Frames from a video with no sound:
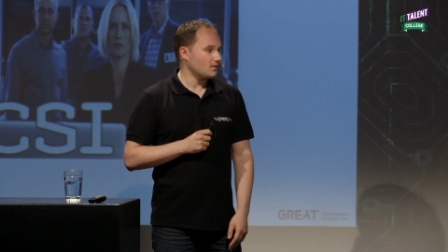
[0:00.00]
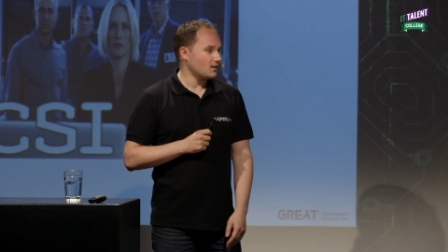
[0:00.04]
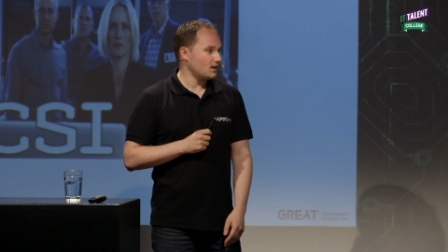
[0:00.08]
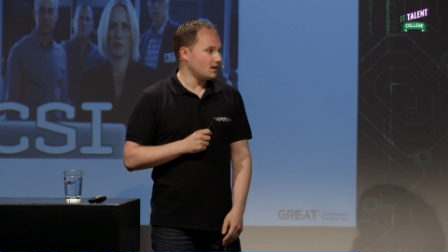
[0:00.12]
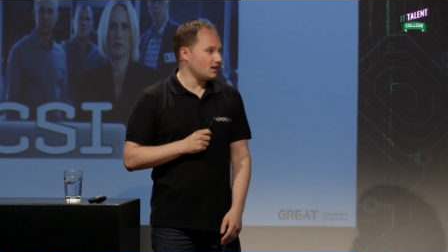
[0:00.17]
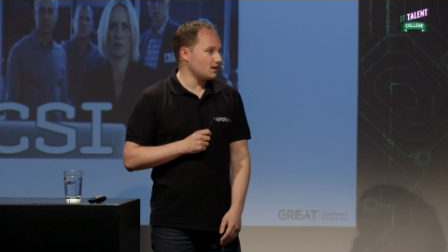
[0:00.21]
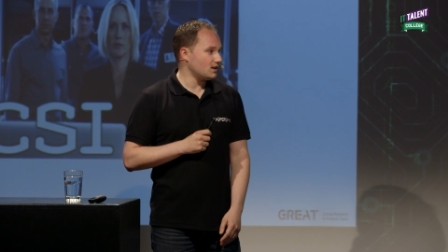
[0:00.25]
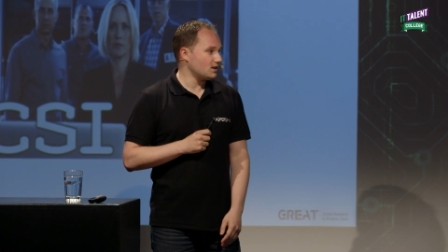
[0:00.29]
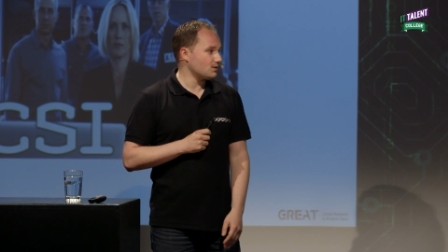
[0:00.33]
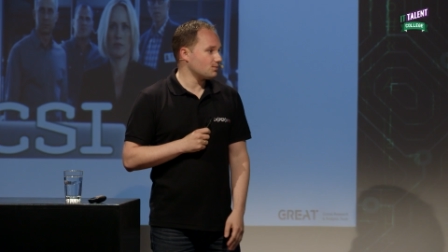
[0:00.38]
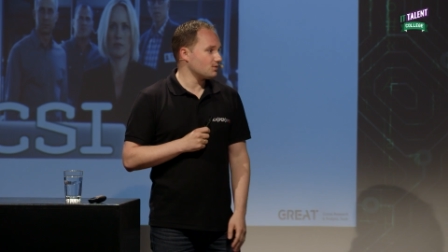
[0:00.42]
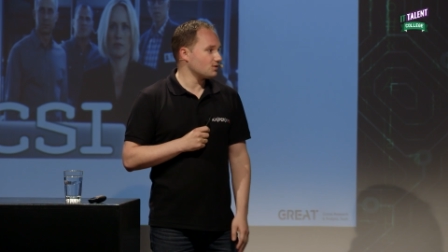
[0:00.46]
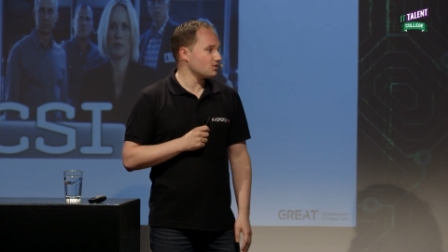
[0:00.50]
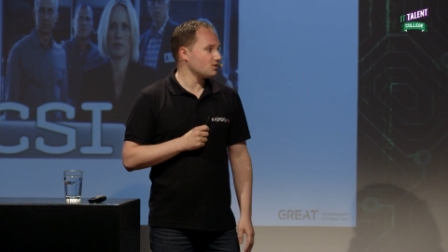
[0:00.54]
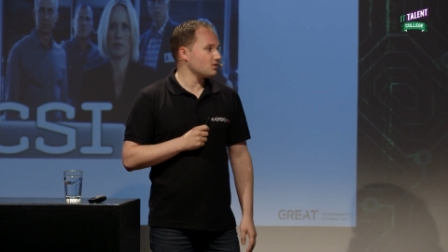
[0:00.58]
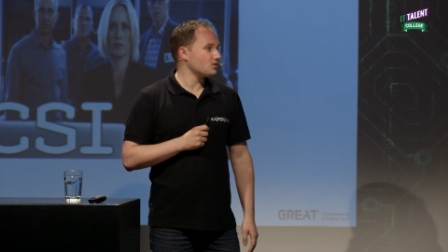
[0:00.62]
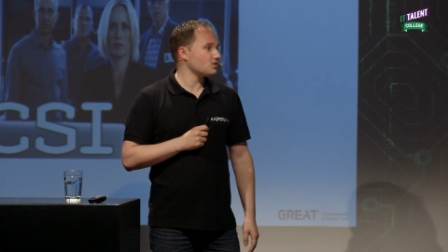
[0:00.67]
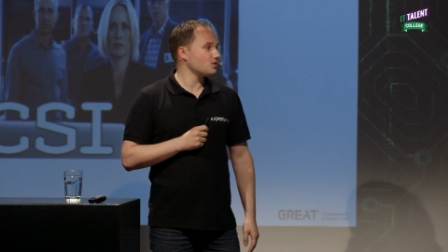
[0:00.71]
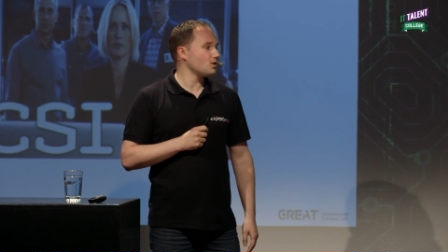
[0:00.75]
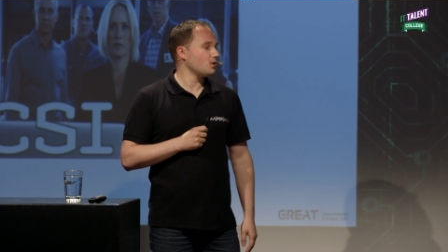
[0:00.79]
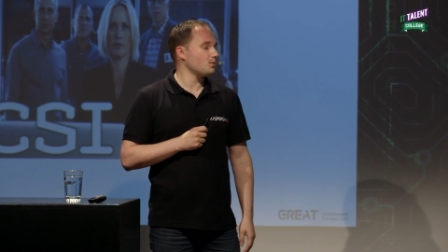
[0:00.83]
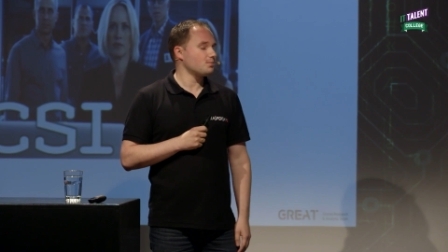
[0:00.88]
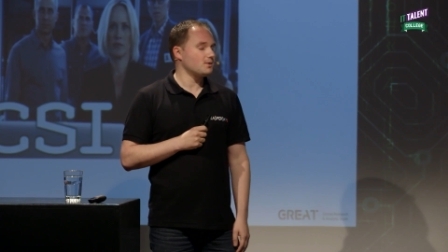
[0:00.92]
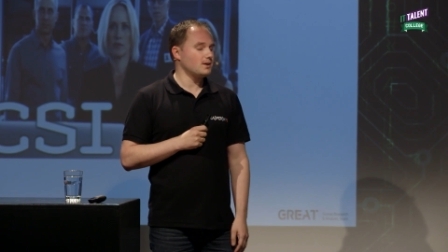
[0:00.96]
And this was
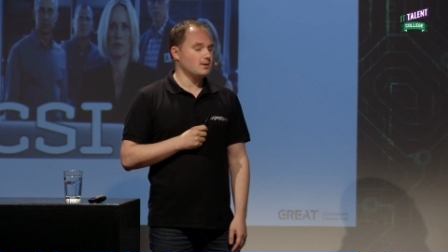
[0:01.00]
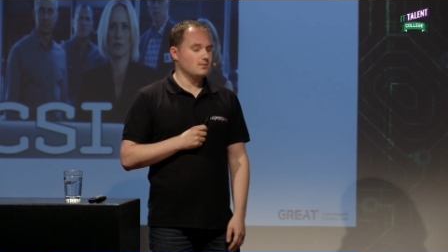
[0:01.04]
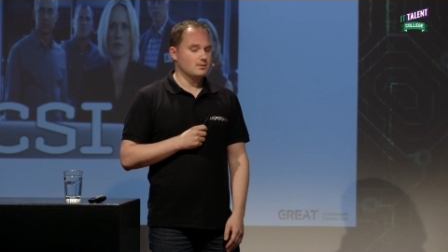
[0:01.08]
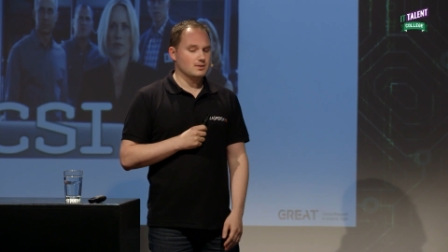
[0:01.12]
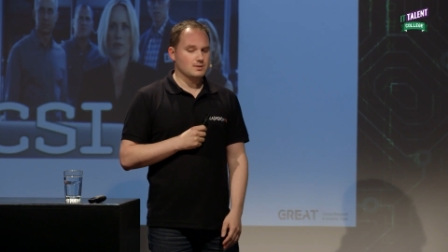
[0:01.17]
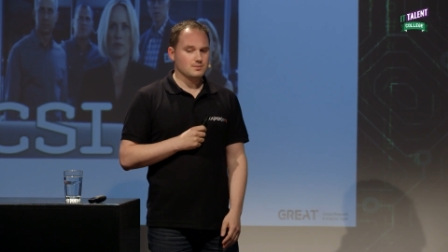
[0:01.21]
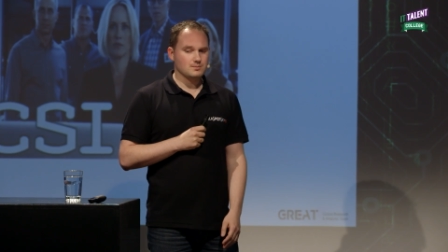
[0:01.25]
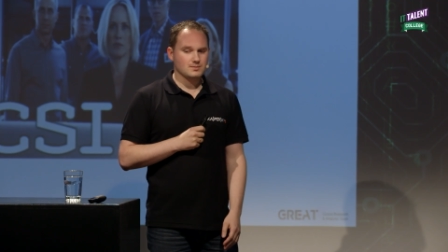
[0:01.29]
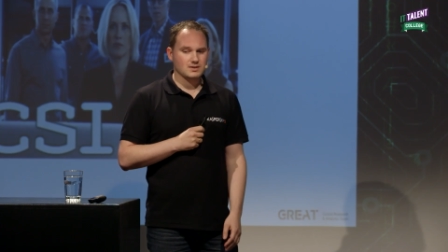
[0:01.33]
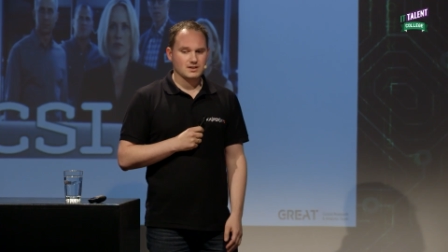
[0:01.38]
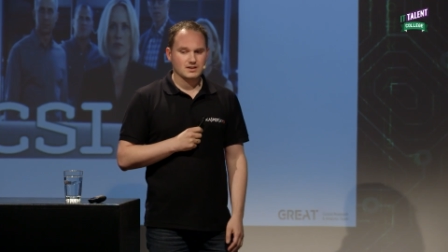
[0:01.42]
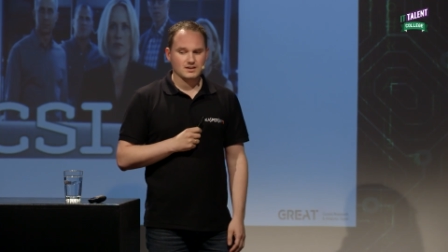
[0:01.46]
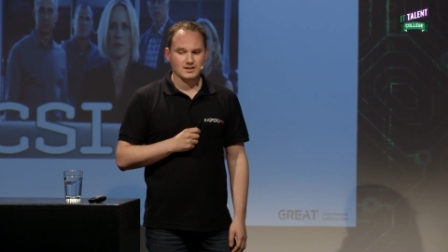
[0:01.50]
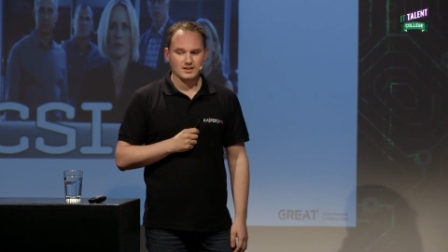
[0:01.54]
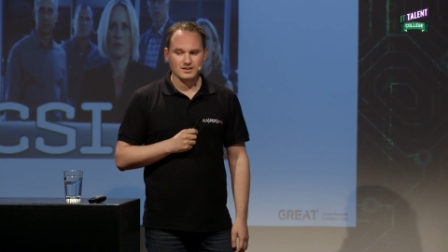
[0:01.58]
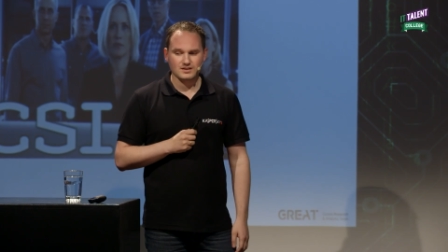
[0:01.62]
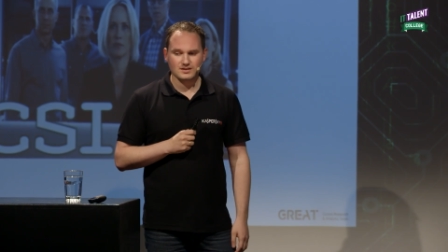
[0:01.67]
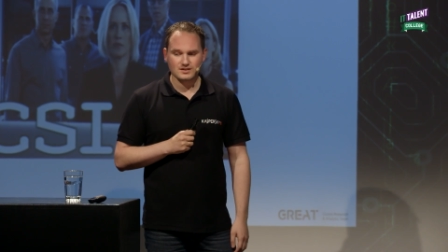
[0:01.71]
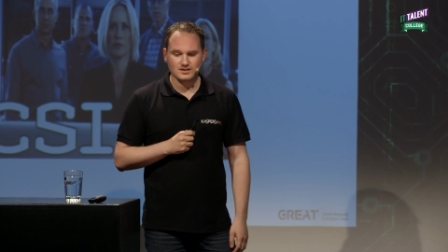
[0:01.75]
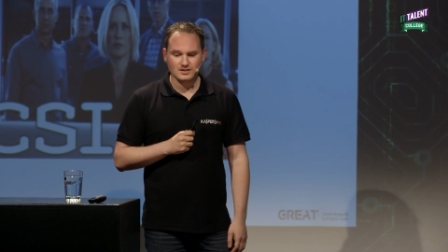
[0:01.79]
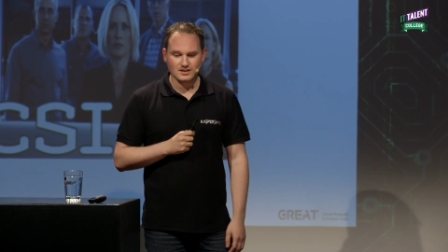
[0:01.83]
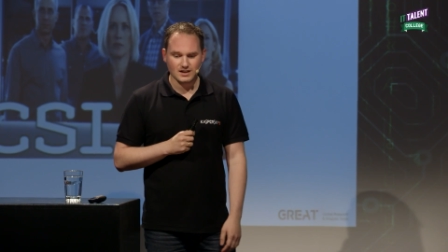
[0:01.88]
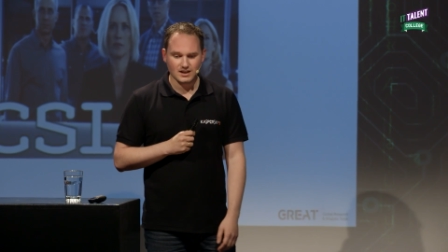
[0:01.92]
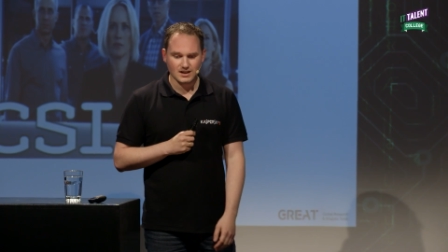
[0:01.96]
also a problem,
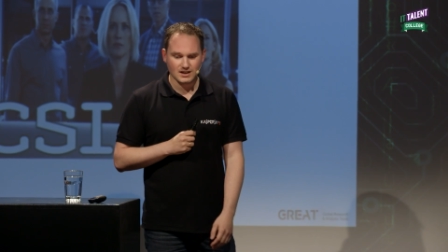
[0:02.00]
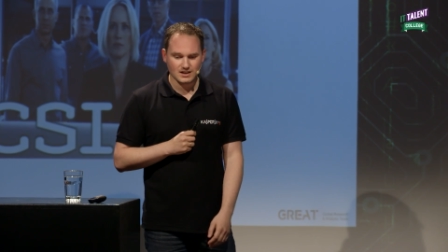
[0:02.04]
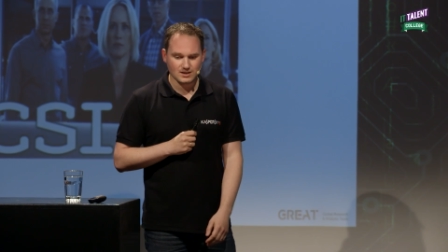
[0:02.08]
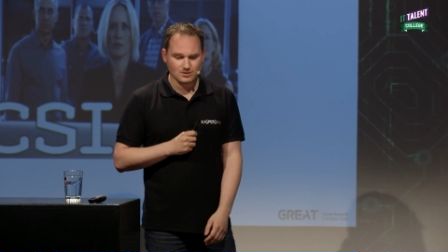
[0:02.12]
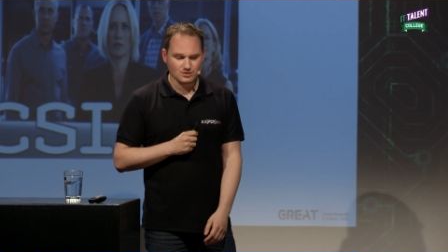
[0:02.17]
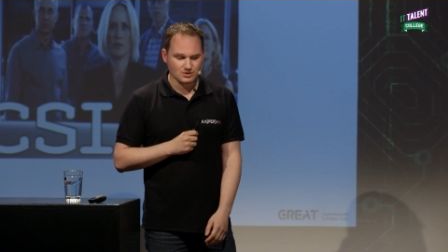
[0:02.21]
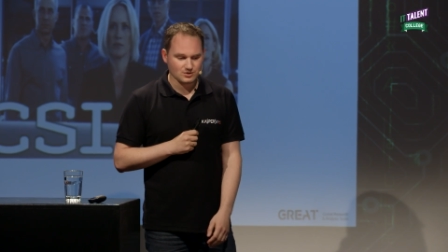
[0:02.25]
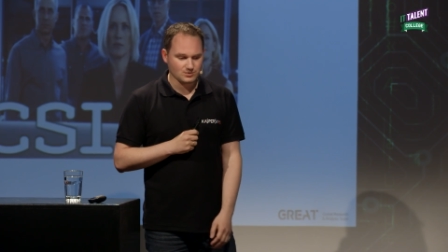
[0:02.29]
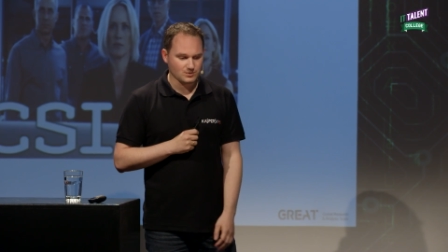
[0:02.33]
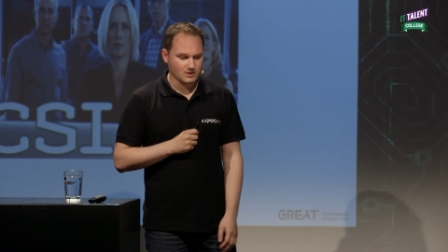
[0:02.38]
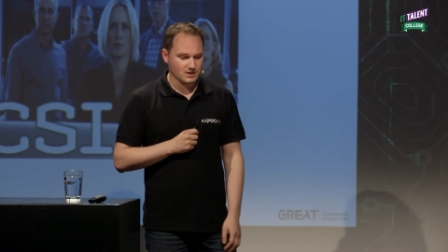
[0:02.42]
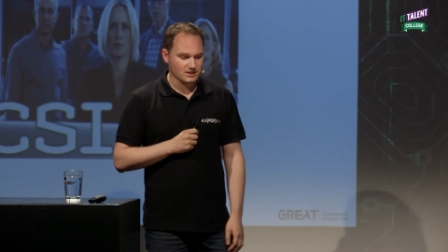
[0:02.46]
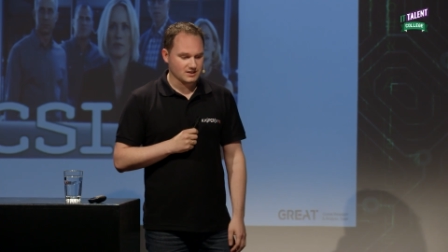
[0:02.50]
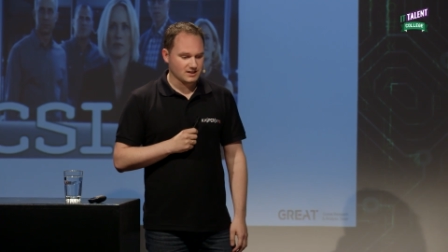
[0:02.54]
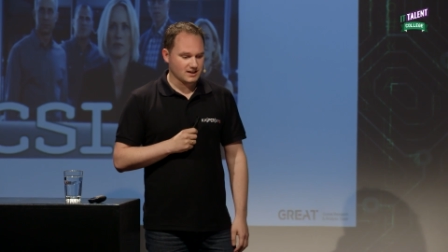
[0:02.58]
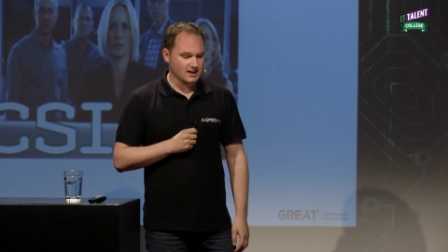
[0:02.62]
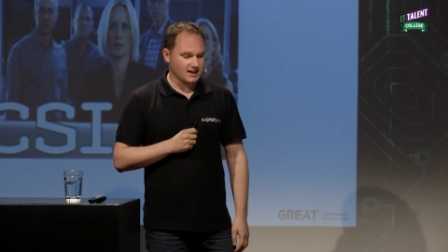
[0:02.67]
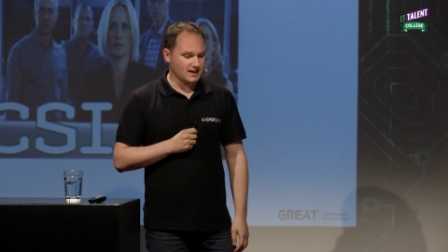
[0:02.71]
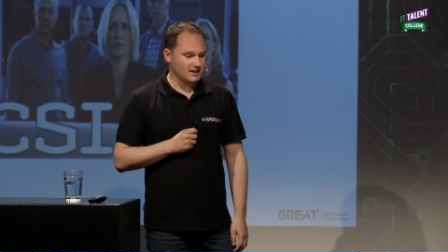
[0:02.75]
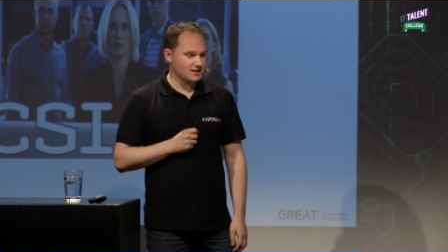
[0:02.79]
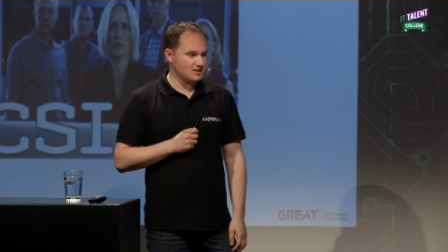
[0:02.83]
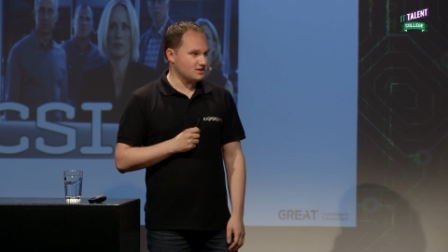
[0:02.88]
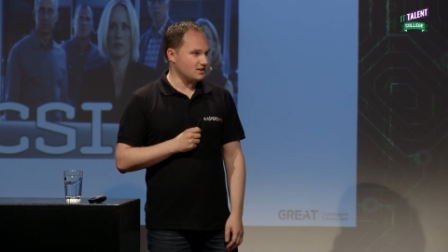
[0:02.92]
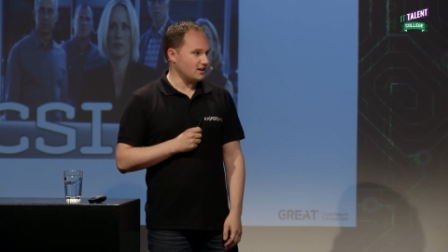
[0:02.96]
because there was one
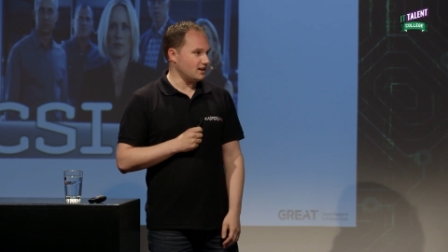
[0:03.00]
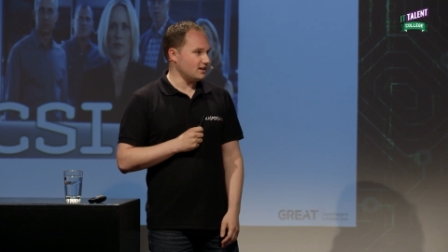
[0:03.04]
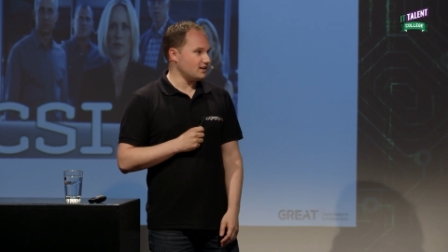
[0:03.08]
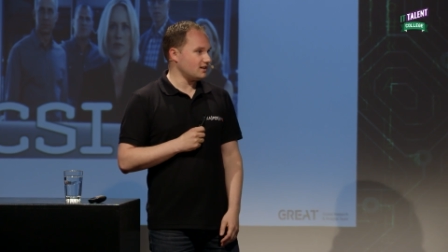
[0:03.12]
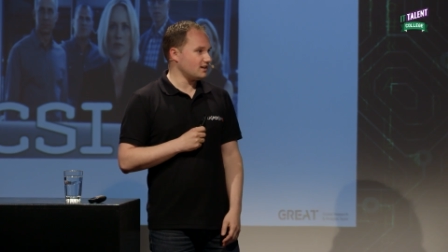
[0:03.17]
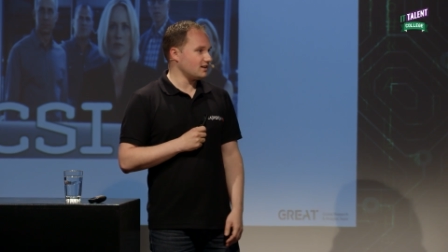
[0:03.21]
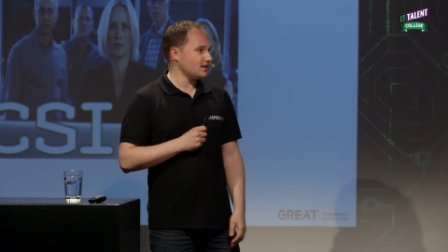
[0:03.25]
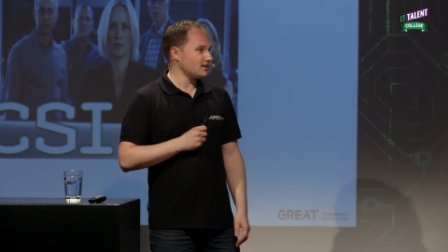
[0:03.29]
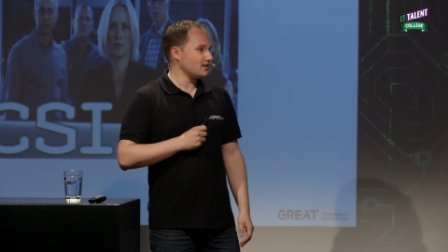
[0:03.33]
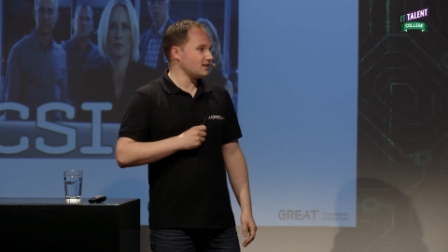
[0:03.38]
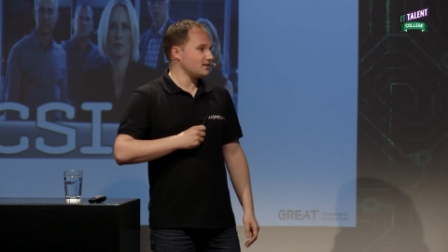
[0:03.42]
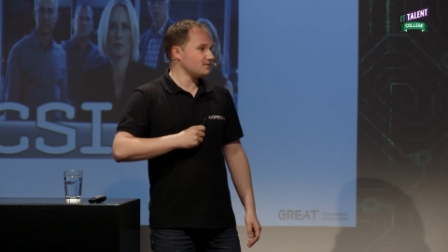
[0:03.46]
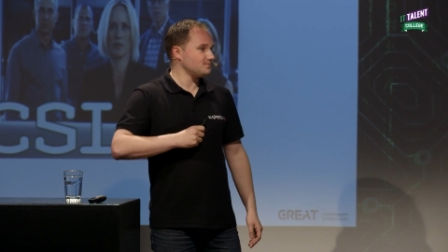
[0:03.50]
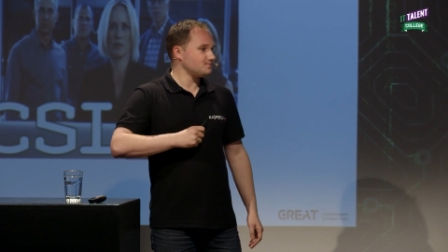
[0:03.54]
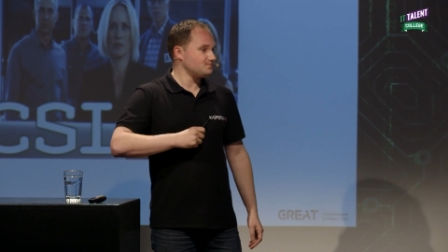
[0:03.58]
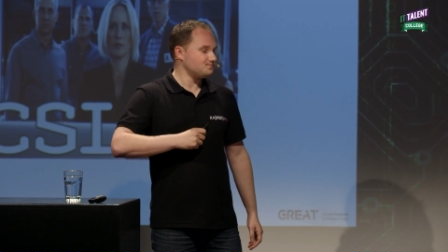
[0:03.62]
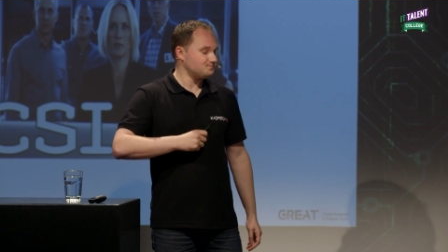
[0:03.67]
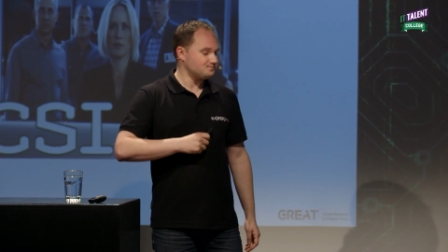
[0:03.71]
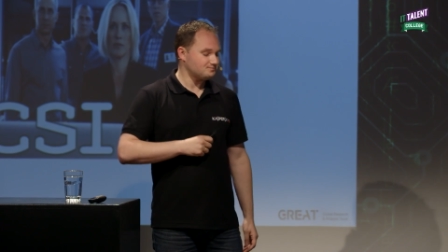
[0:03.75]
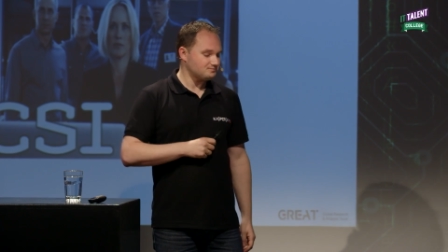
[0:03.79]
guy in China again.